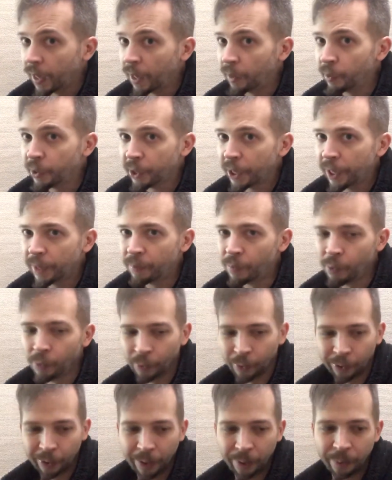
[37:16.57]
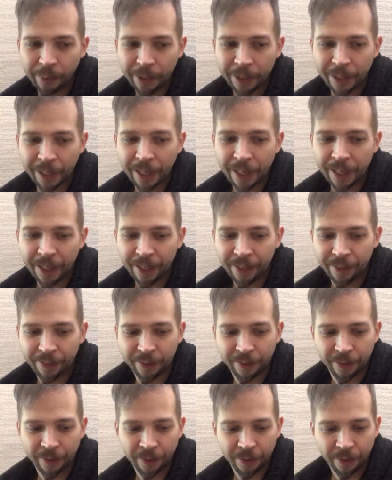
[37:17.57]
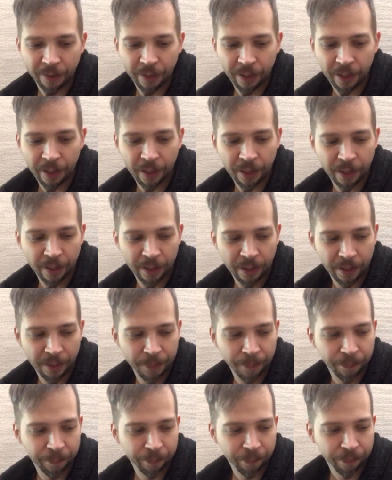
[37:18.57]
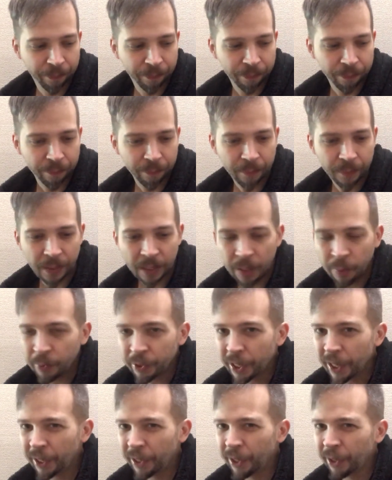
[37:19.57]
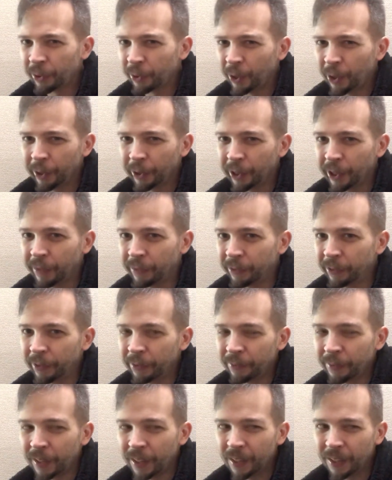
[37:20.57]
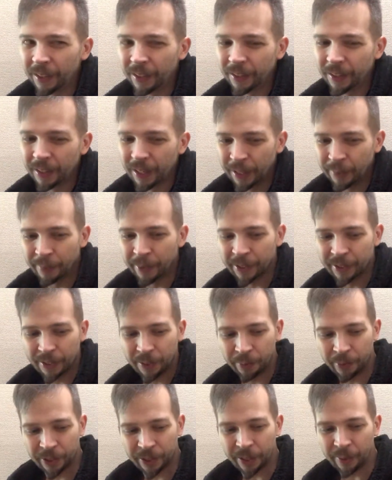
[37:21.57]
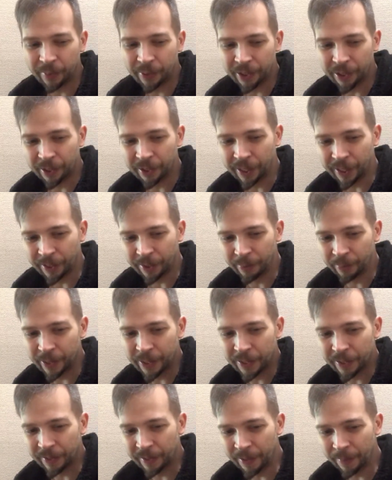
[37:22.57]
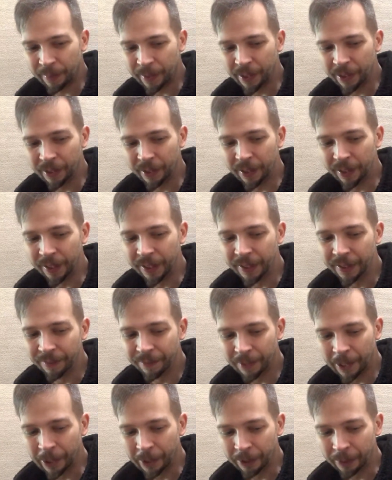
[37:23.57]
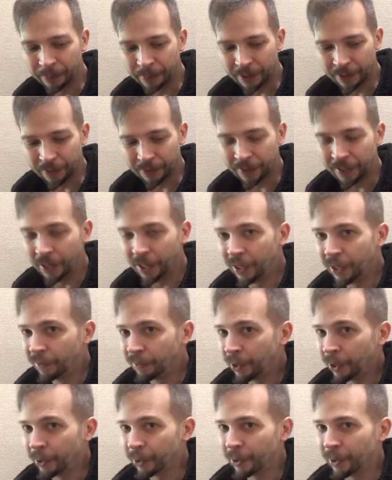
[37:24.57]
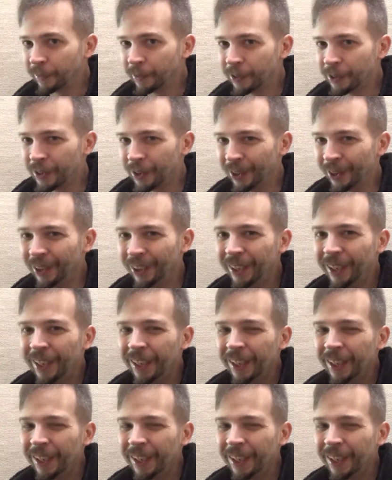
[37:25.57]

wish I had more. I wish I had another hardcover of the comics. I wish they would collect the rest of them in volumes of hardcovers here.